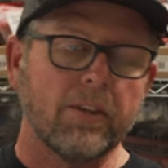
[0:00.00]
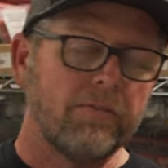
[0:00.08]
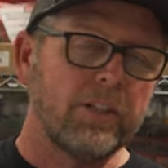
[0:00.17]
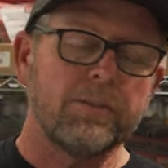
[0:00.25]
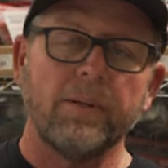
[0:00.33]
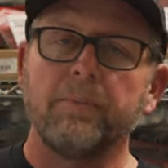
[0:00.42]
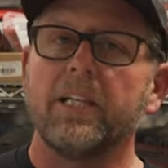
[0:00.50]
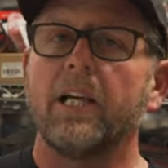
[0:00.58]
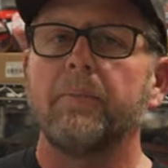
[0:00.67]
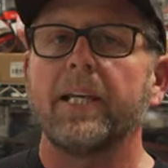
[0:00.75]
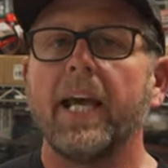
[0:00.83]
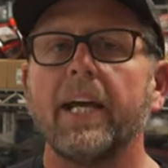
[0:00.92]
The fish may be
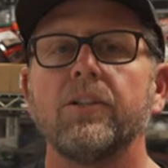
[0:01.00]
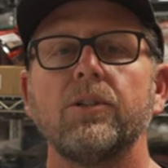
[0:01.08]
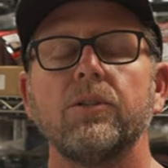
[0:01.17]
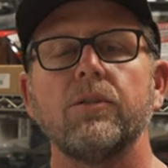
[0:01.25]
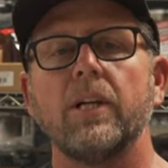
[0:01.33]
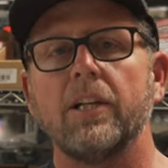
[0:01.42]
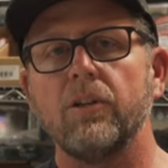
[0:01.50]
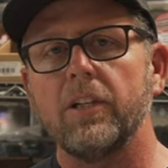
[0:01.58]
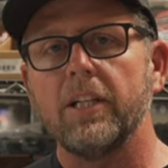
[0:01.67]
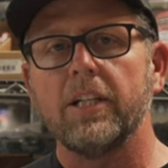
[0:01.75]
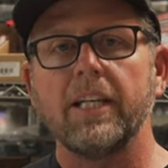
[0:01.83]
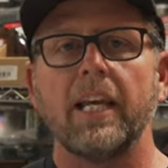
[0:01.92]
coming at you and you
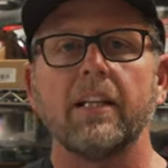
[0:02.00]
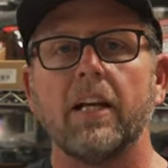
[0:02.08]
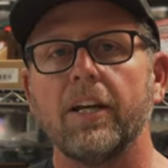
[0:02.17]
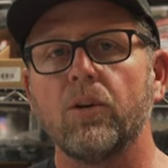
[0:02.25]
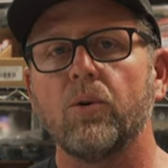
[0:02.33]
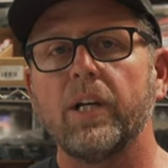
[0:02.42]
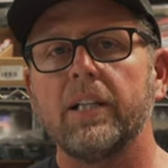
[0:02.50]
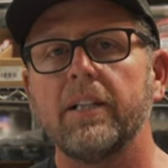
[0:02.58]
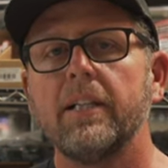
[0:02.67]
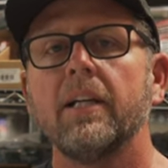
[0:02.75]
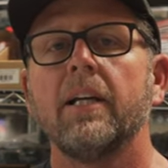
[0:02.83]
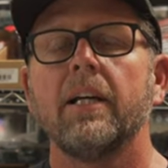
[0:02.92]
need to gain line
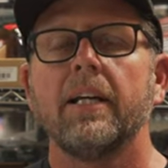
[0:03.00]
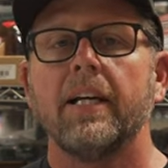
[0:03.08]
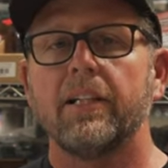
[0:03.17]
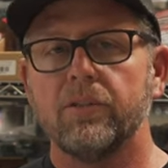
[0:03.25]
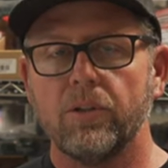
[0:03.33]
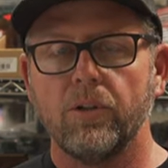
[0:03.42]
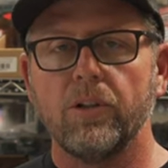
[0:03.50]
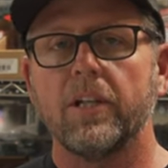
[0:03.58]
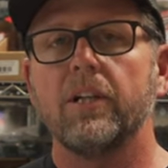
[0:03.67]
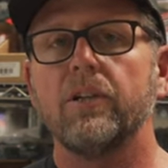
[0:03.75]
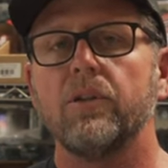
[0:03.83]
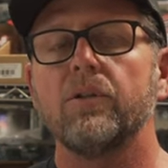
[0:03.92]
quickly. And so you're
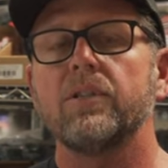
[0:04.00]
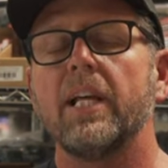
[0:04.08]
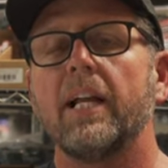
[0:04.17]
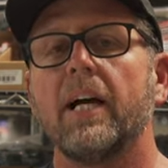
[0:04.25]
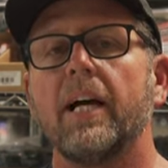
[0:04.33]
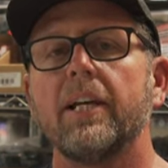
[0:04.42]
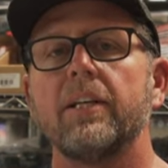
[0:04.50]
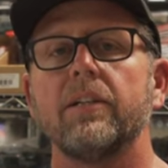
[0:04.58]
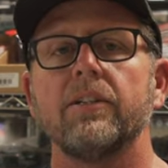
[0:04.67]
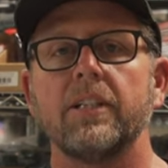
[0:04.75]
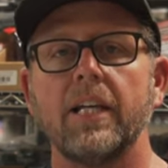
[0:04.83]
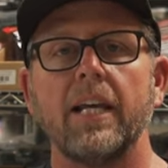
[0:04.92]
gonna use that high
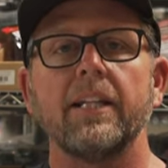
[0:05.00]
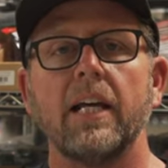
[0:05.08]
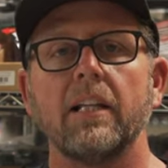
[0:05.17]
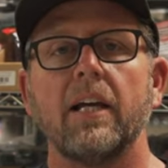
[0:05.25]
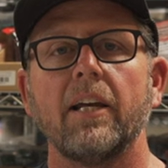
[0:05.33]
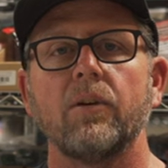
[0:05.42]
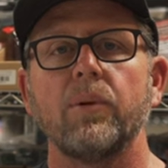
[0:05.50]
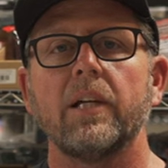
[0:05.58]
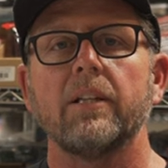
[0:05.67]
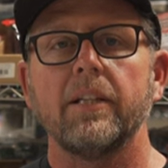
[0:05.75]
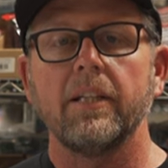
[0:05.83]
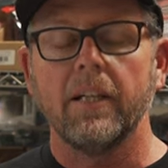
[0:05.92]
gear to gain that line
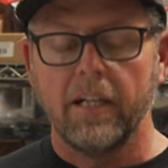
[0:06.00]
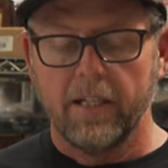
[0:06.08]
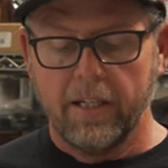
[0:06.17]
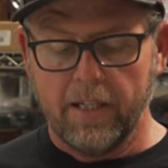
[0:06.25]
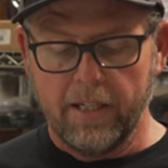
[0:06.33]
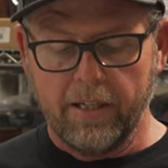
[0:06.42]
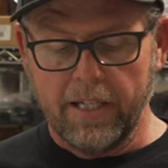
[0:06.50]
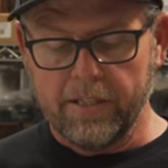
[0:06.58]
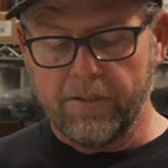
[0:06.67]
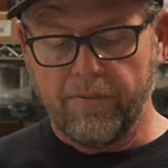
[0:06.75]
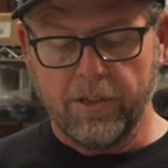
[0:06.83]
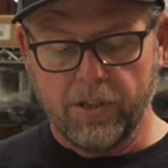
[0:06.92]
quickly
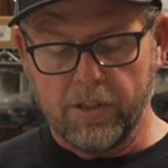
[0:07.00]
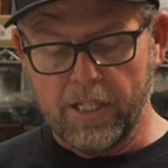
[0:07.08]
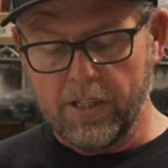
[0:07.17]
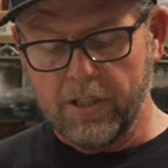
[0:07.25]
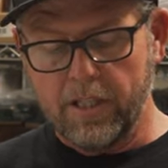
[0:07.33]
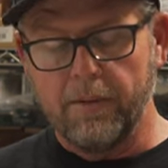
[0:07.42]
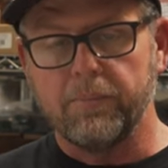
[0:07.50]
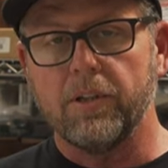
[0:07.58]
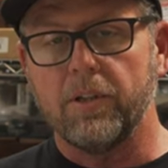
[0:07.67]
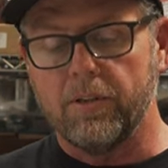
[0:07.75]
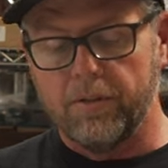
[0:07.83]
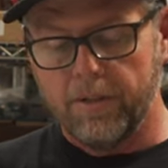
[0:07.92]
as the fish is catching up
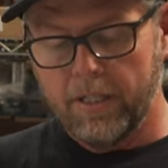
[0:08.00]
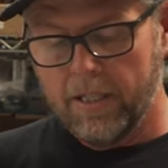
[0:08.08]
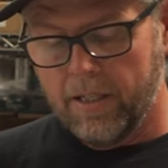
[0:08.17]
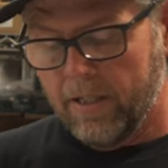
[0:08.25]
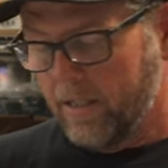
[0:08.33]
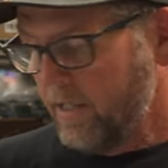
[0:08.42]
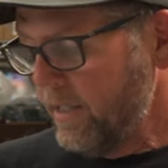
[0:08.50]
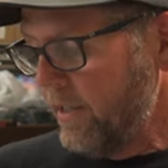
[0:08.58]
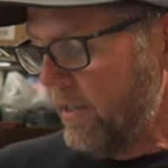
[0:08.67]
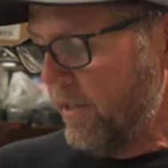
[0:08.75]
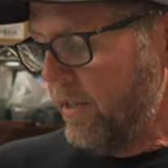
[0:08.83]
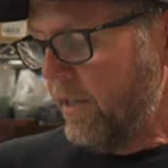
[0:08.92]
to you.
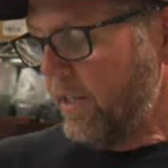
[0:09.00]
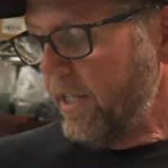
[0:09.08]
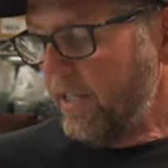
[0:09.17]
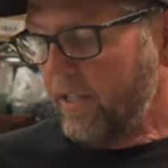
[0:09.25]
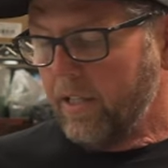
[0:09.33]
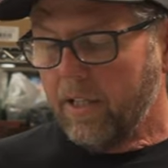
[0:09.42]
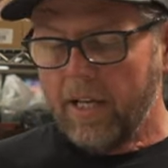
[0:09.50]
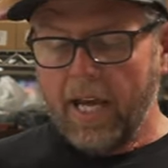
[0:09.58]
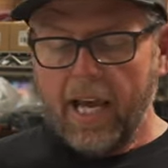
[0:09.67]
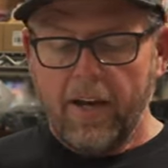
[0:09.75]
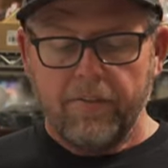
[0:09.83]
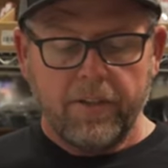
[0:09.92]
The
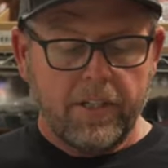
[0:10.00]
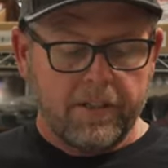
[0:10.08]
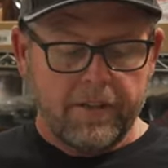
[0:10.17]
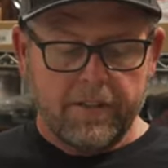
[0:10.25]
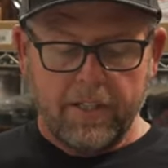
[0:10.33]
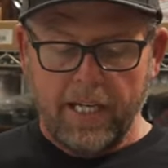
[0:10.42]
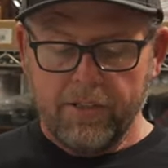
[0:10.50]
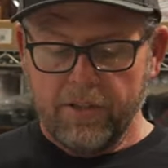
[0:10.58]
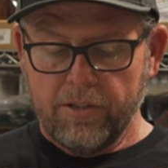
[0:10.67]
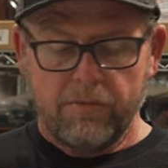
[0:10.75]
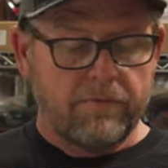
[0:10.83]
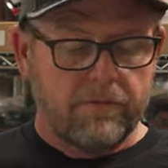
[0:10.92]
Avet has
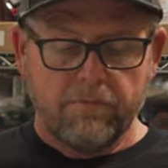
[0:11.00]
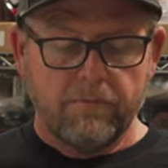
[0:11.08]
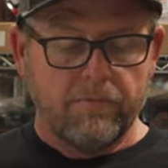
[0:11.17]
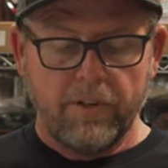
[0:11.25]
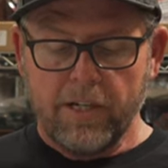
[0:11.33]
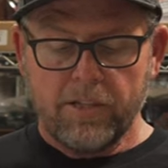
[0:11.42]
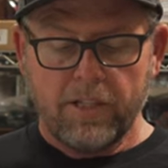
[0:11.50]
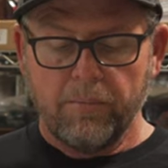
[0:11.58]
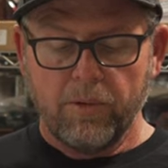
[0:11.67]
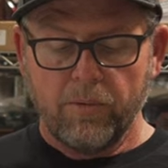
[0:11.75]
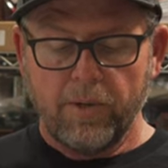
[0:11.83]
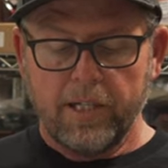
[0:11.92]
a very
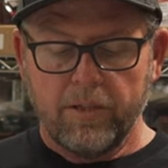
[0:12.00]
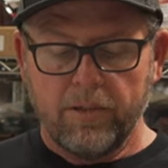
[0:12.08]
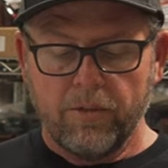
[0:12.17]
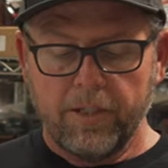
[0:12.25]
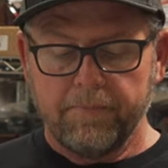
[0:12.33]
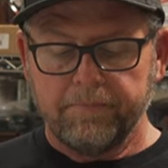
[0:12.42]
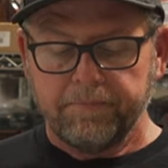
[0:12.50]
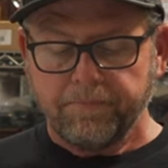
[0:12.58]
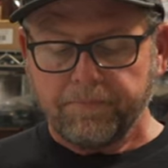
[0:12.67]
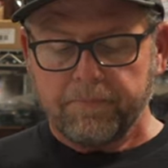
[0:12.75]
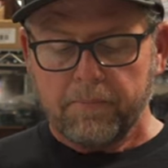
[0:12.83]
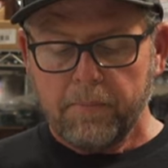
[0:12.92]
similar way to do it.
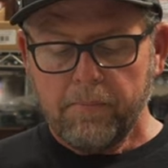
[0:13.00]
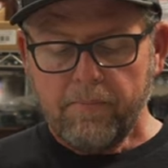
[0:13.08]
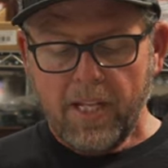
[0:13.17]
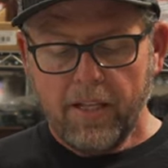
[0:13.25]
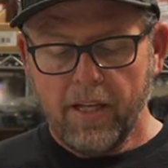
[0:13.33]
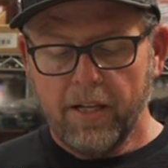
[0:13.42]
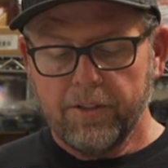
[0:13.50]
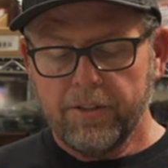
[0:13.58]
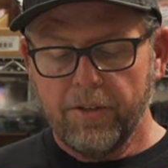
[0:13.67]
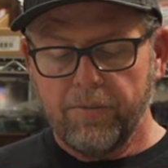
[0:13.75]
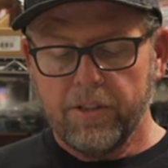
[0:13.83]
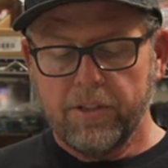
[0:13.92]

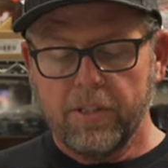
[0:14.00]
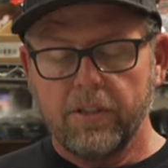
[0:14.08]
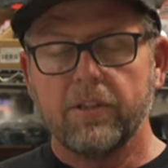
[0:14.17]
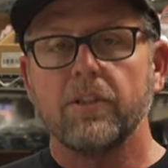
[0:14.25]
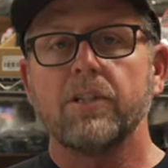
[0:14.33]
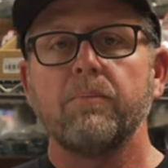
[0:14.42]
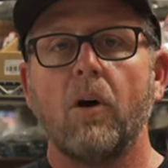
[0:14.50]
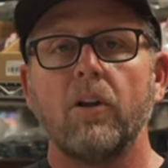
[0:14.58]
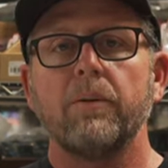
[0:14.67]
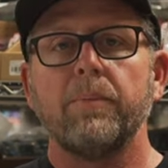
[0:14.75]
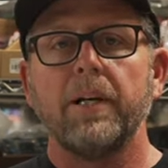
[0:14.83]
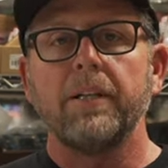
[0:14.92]
Difference is it's a
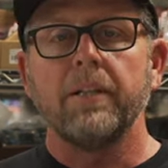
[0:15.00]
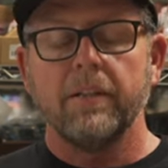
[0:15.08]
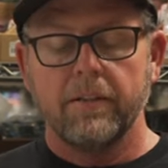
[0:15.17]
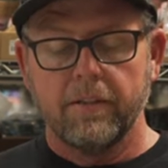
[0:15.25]
smaller button